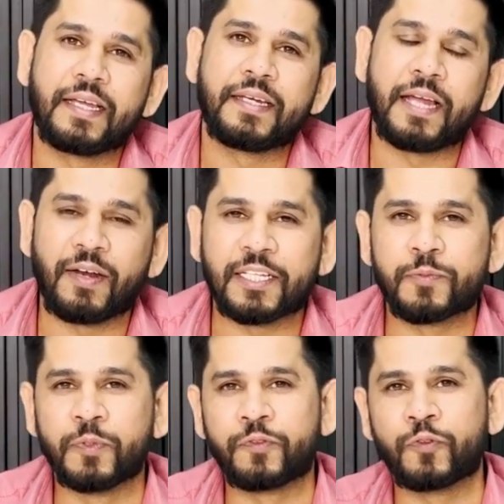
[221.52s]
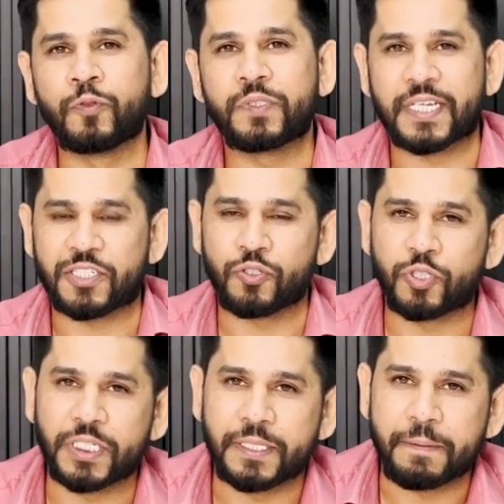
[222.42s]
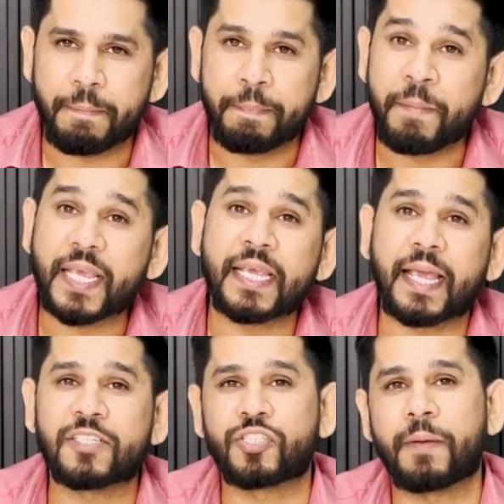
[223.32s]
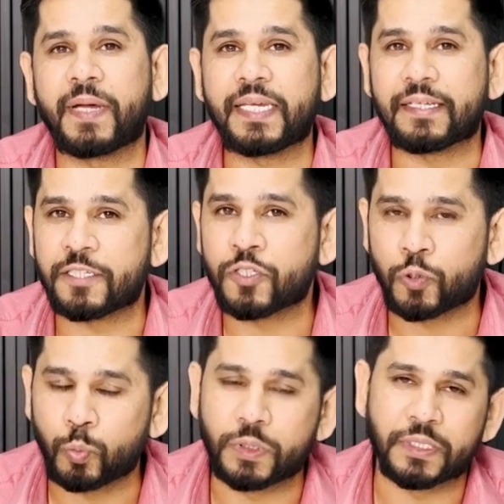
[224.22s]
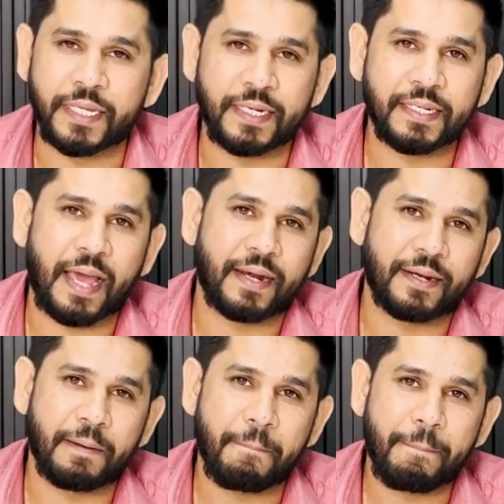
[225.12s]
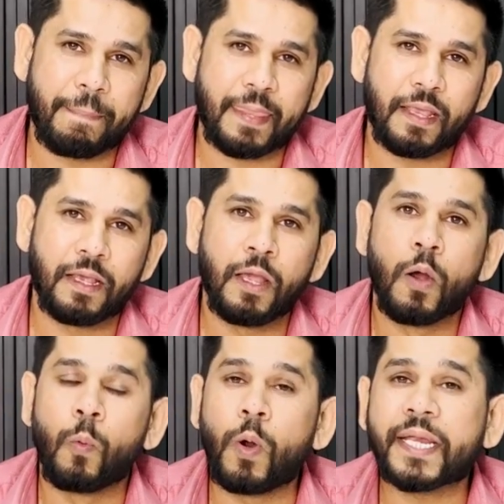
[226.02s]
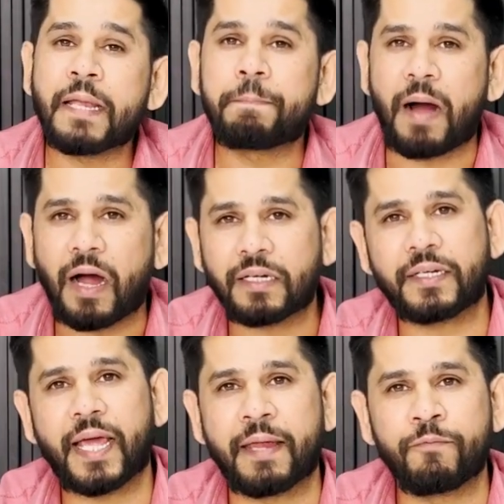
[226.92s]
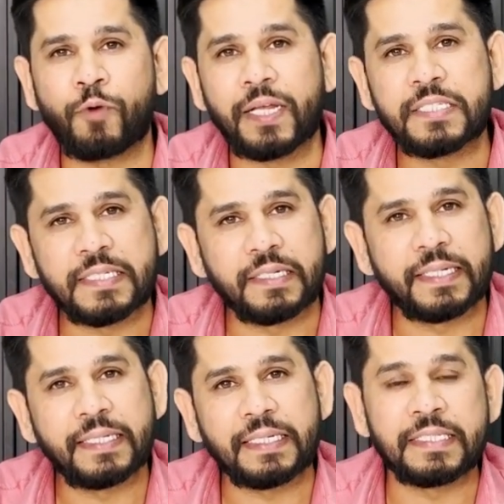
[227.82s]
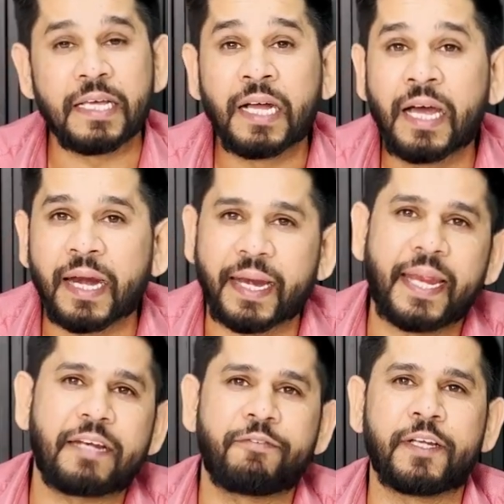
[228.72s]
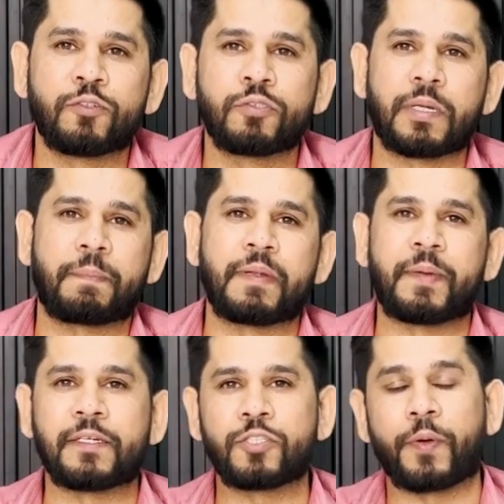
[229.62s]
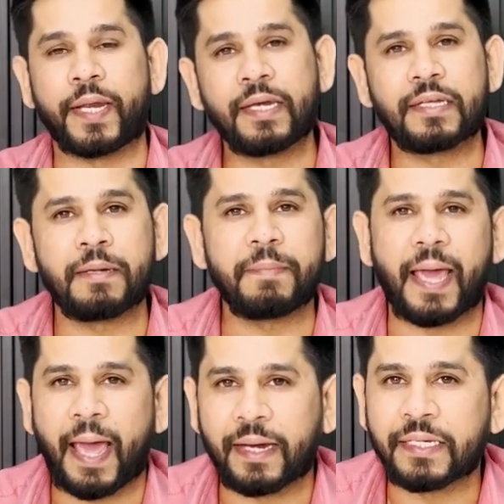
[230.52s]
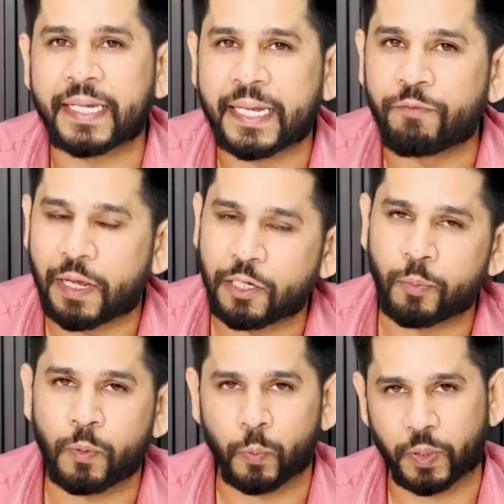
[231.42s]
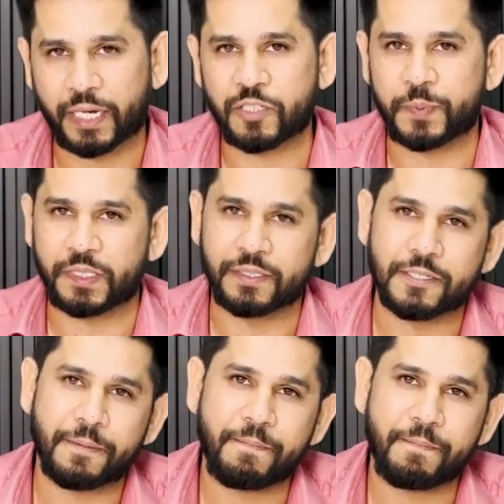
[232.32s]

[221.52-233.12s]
Now let's move to section 3, making extra money as a student there in Canada. Working part-time while studying is a great way to supplement your income and gain valuable work experience.